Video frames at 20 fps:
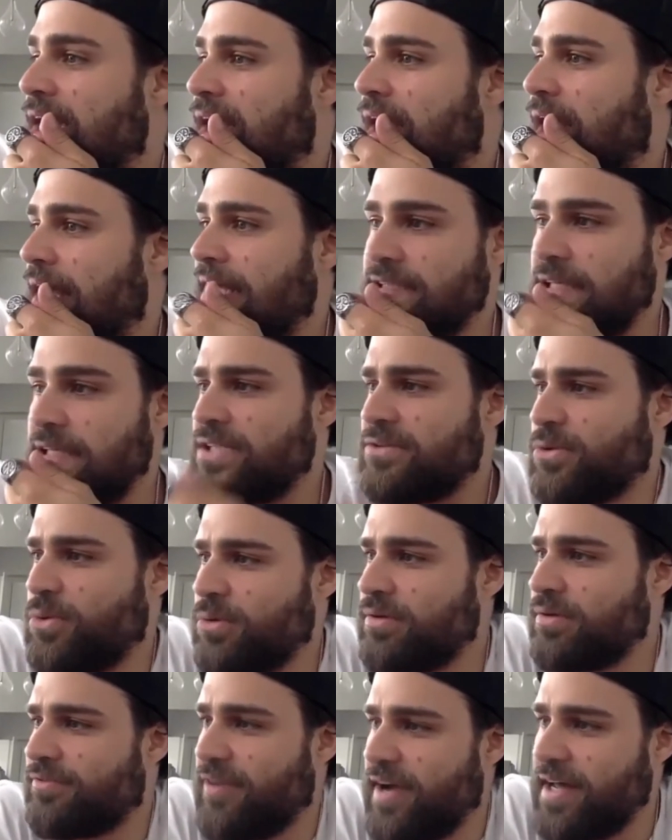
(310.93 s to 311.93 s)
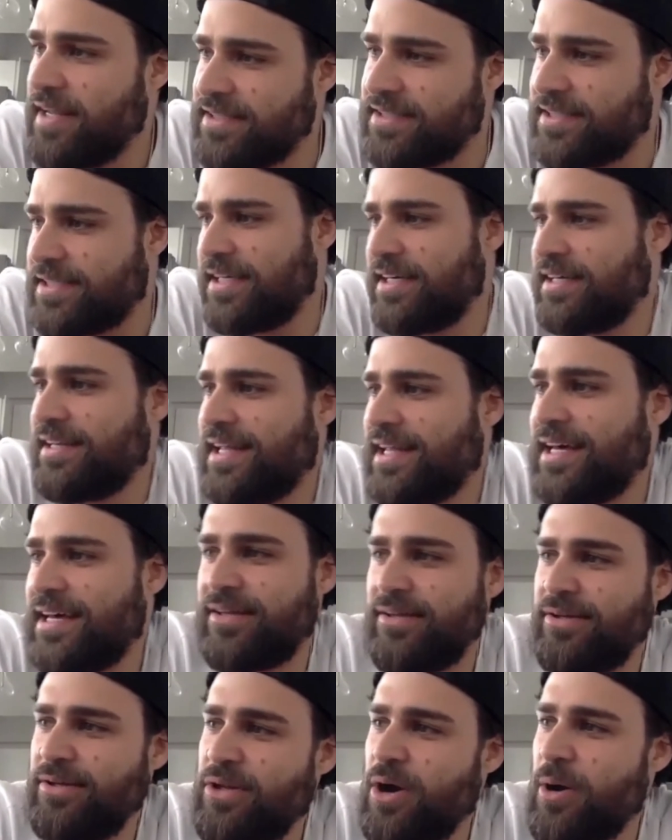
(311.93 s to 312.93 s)
It's cool to finally see it,
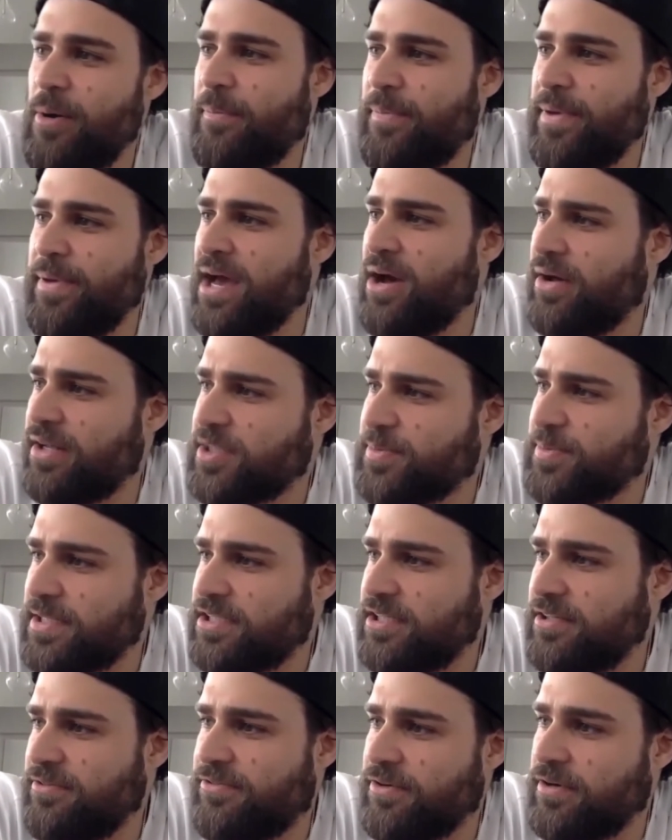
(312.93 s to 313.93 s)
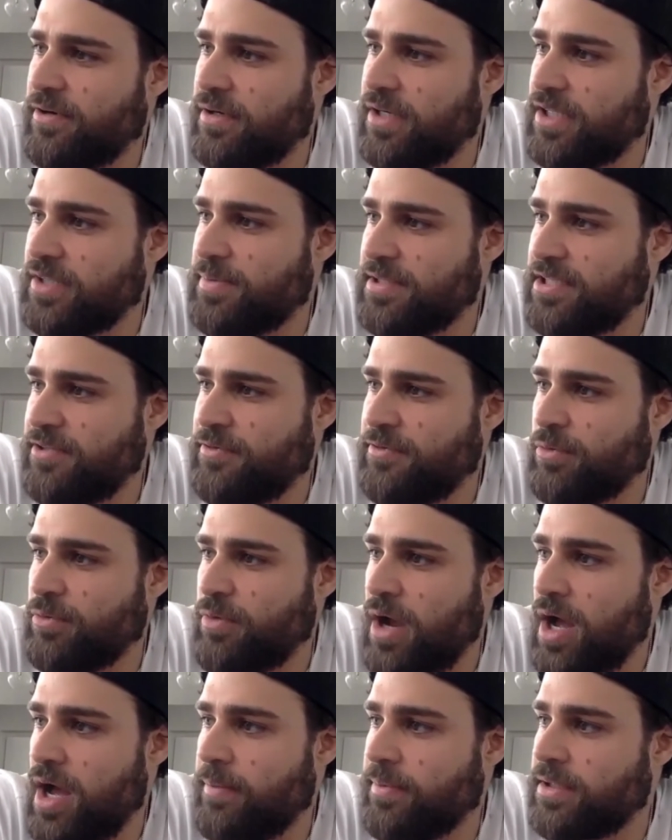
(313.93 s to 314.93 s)
like, be out, especially for
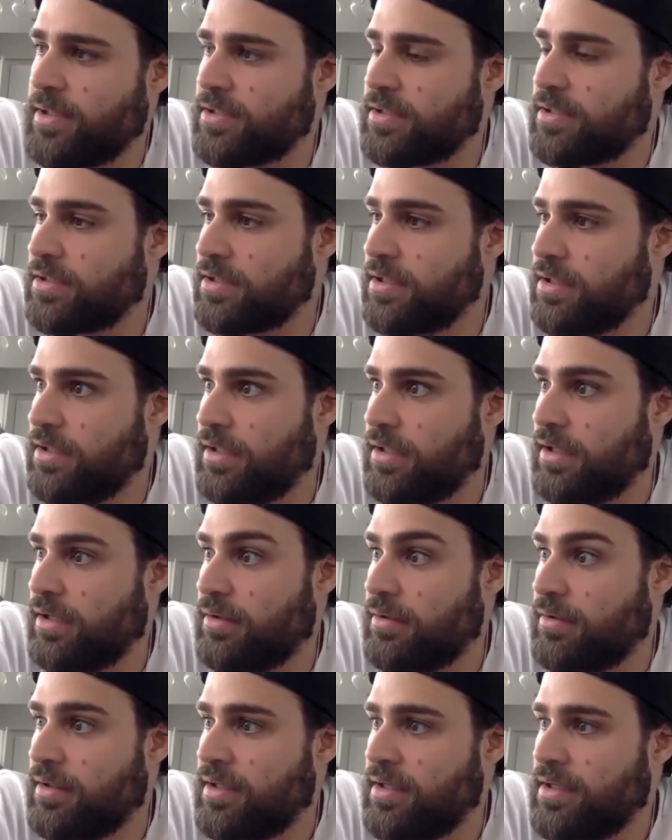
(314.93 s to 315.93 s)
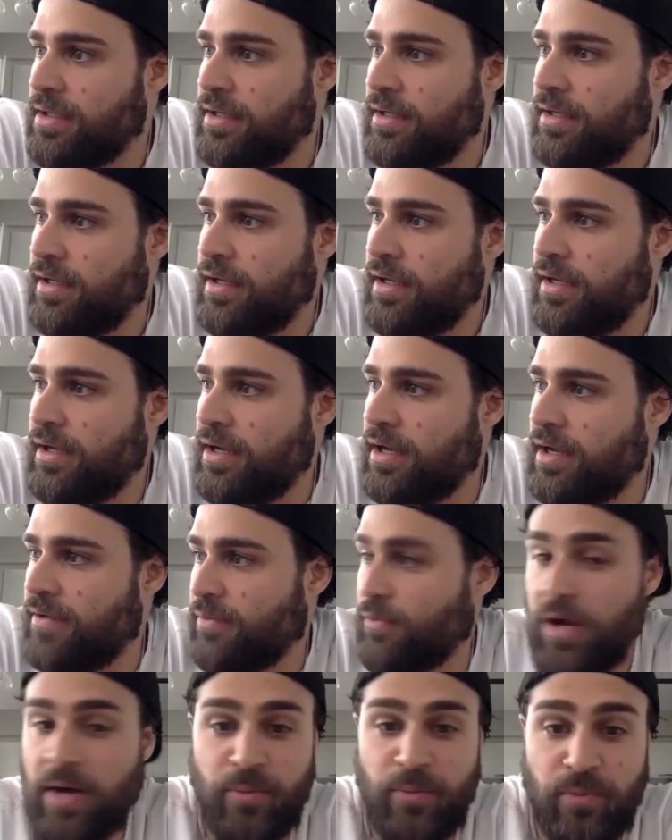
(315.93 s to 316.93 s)
Rob, because
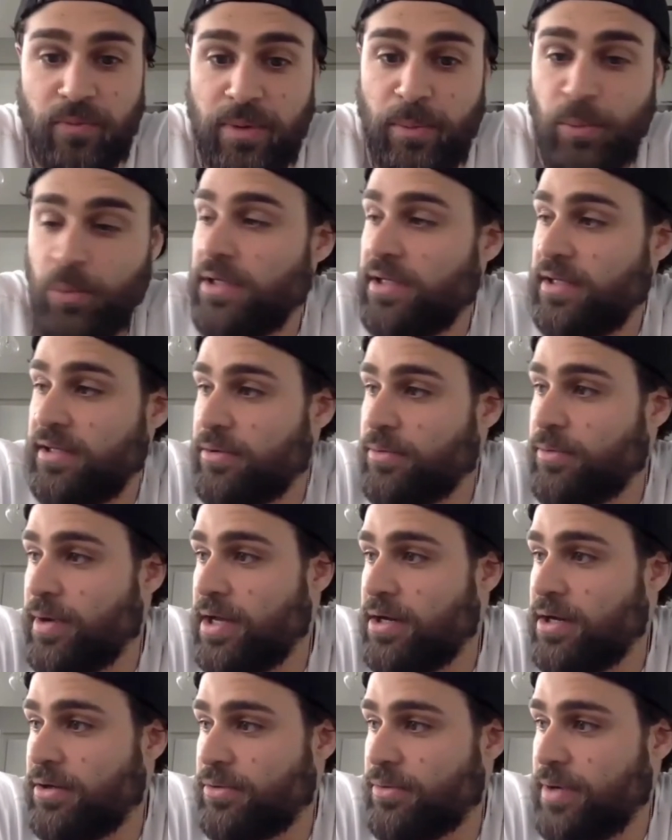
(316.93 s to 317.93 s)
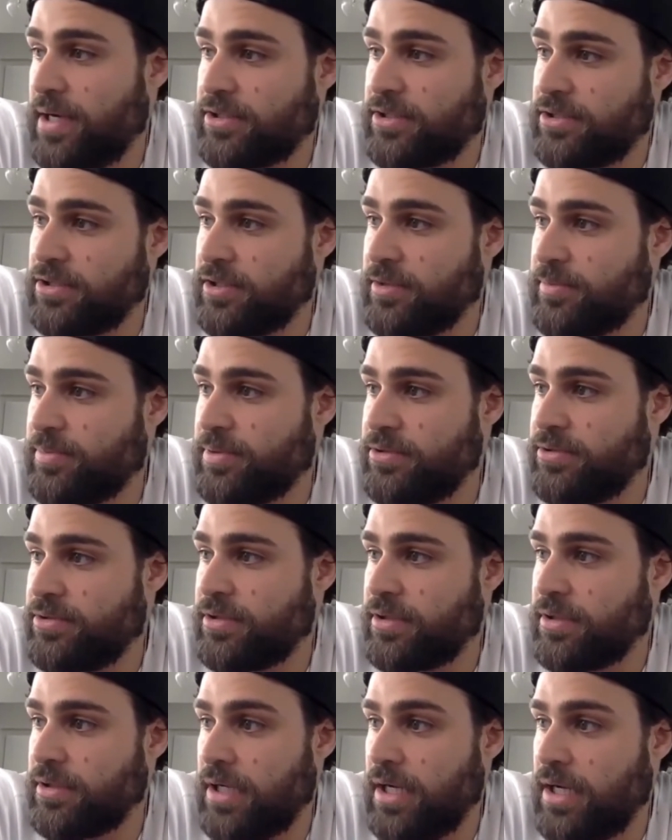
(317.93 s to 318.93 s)
Willie, the writer, director,
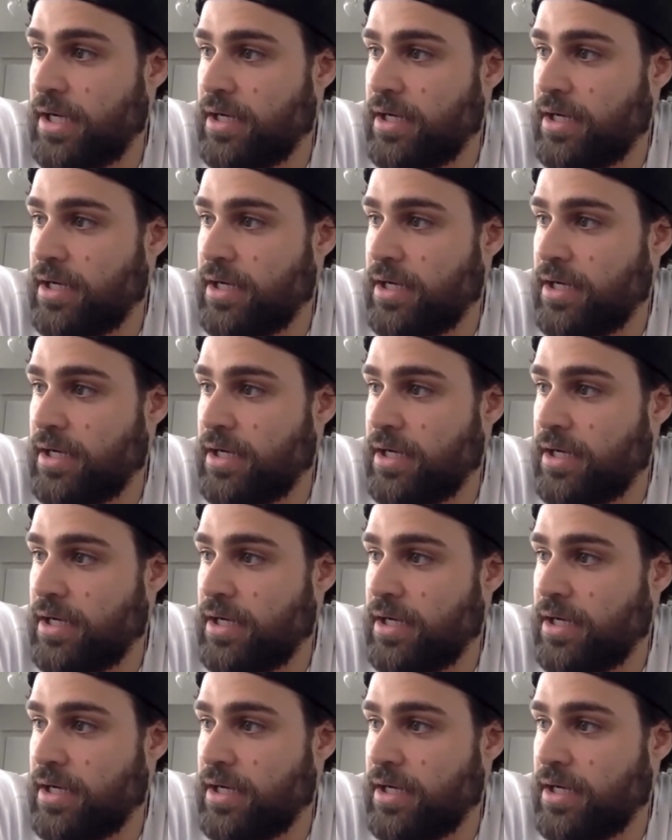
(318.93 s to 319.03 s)
producer.